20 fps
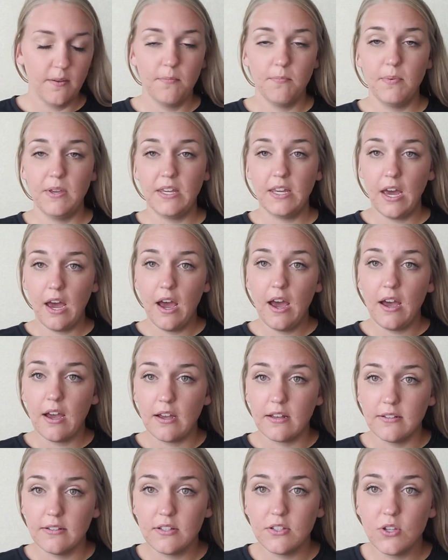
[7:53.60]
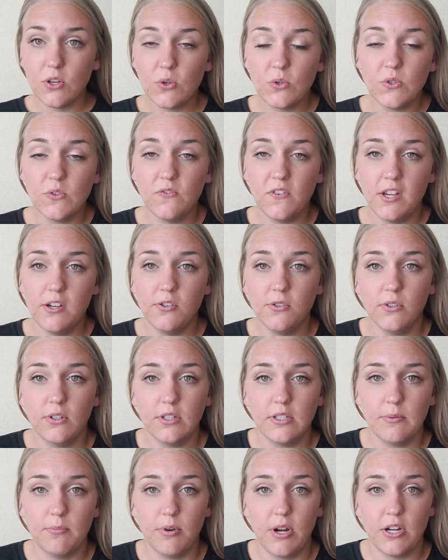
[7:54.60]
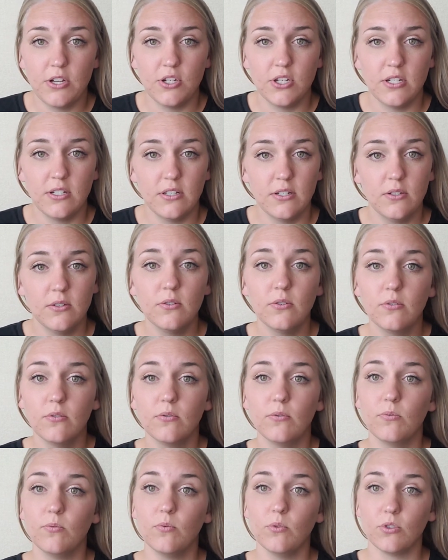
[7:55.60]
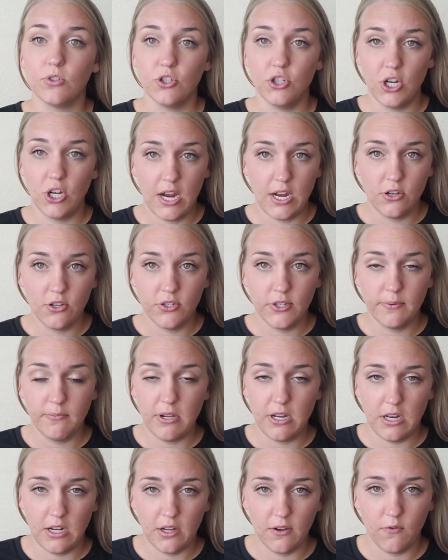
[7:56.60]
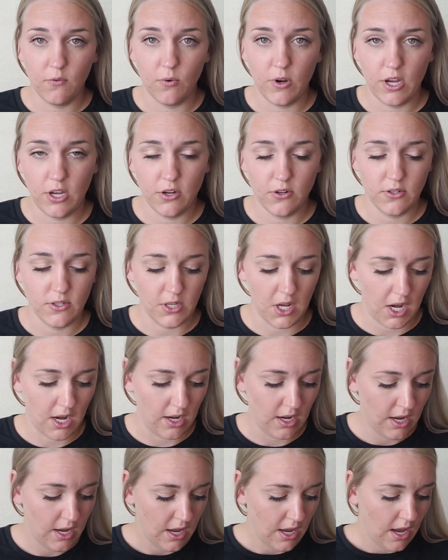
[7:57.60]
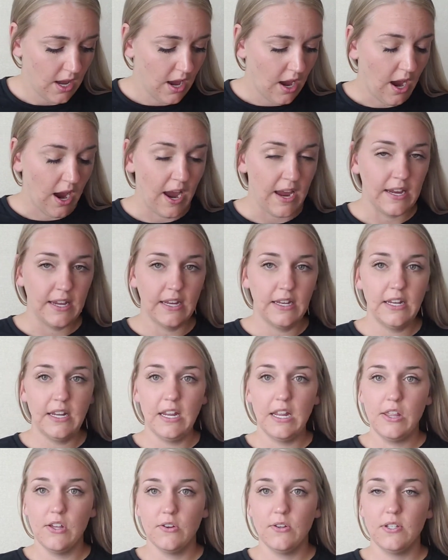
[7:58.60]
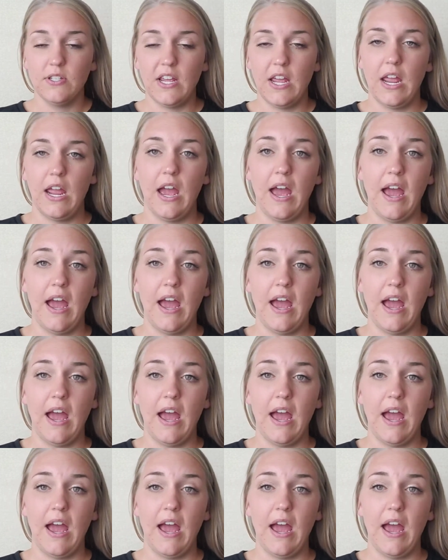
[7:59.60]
because those facial expressions will change the meaning of what you're saying. I can either say